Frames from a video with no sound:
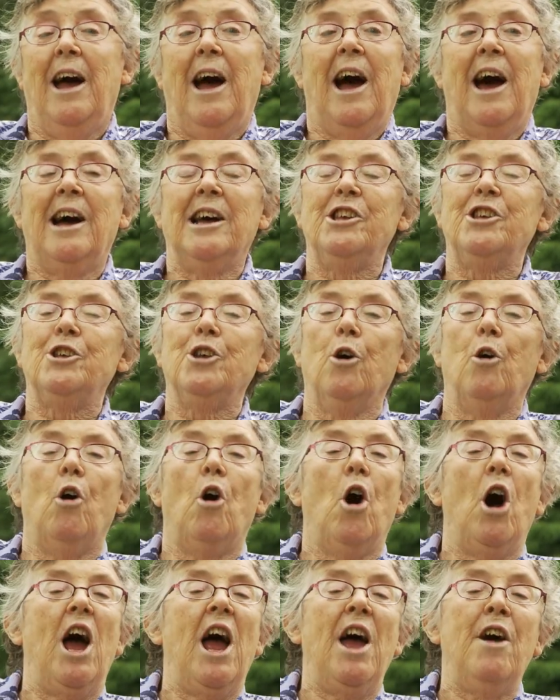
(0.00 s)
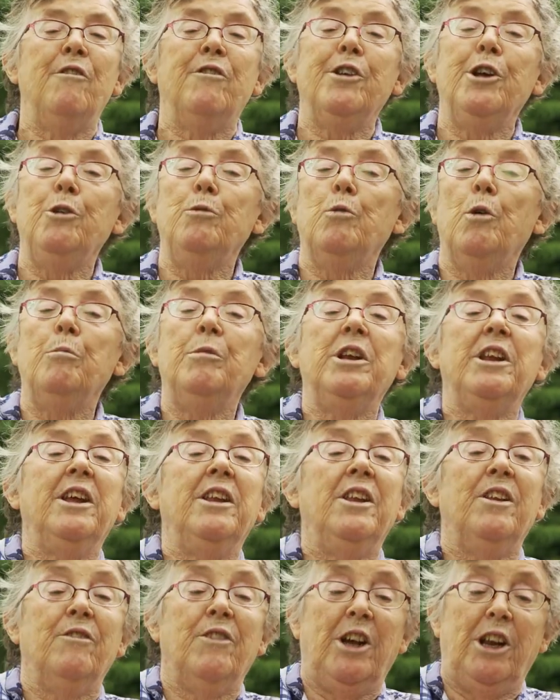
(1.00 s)
I saw every woman
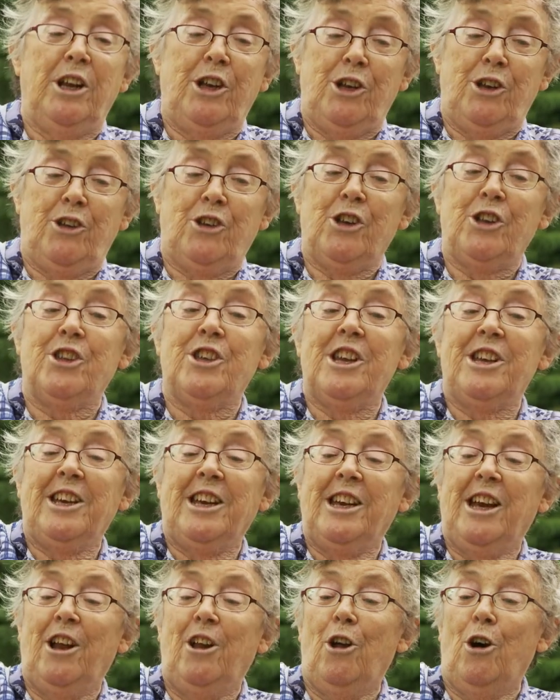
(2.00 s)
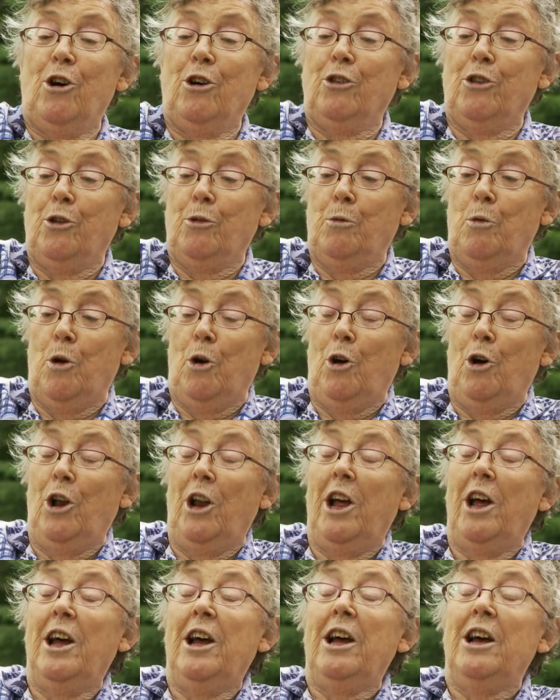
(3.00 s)
in the village sitting along the wall,